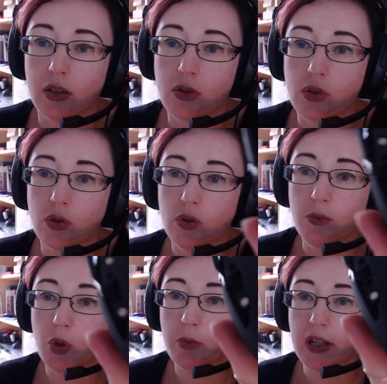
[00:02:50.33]
two
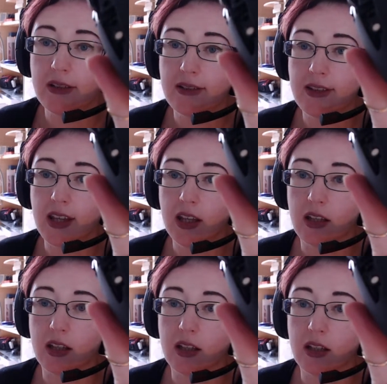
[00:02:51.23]
more buttons
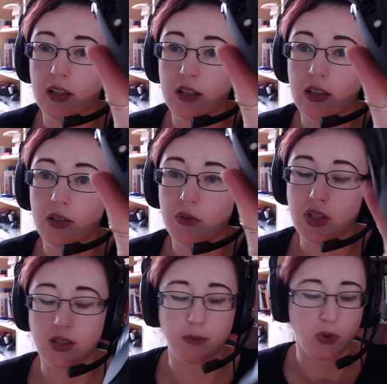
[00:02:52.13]
there, which
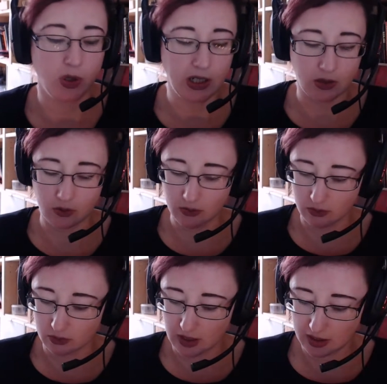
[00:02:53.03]
is pretty
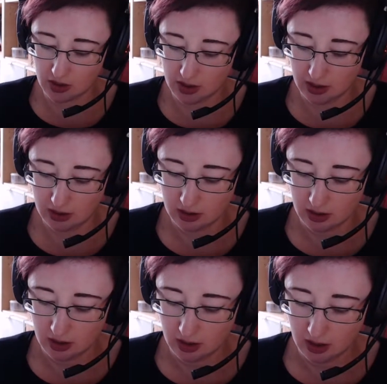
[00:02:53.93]
cool, actually.
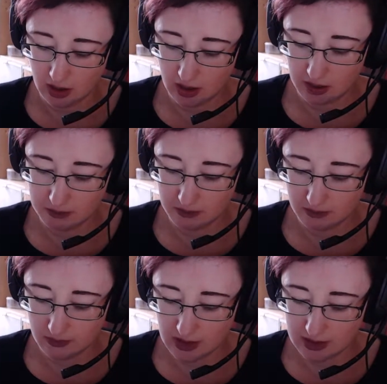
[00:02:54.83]

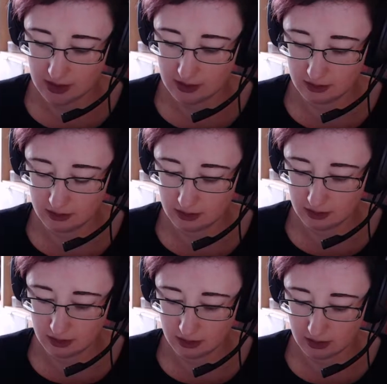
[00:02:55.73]
That doesn't,
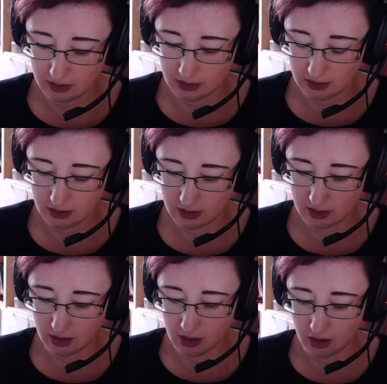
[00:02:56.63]

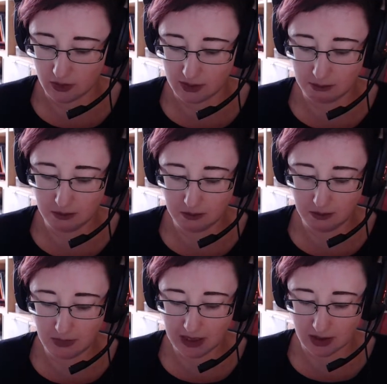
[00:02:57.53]
oh, it's
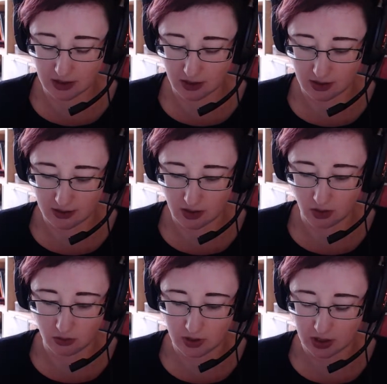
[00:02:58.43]
magnetized to
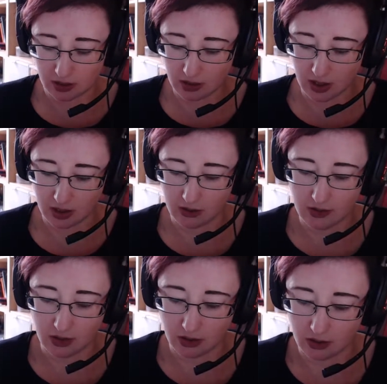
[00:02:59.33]
hold in. Okay,
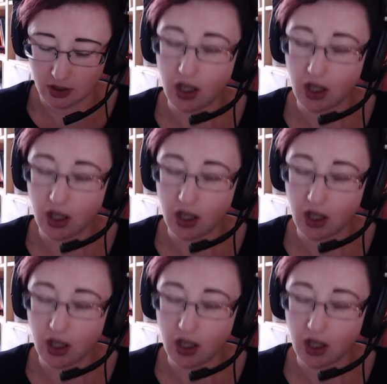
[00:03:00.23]
so